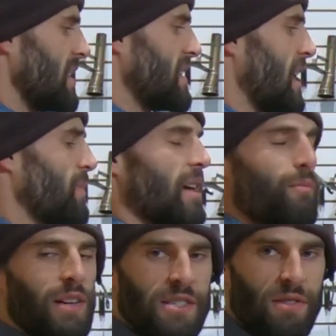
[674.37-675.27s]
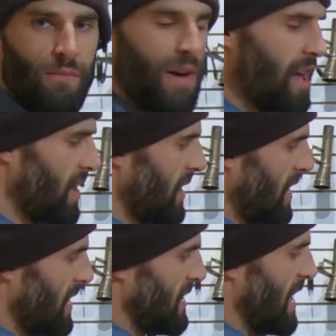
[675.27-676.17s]
going to tap that in place with the mallet
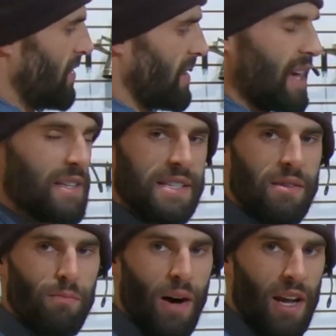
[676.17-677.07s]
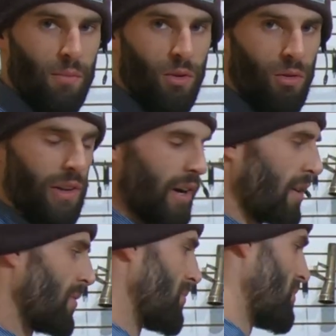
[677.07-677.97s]
down to that bottom hole there.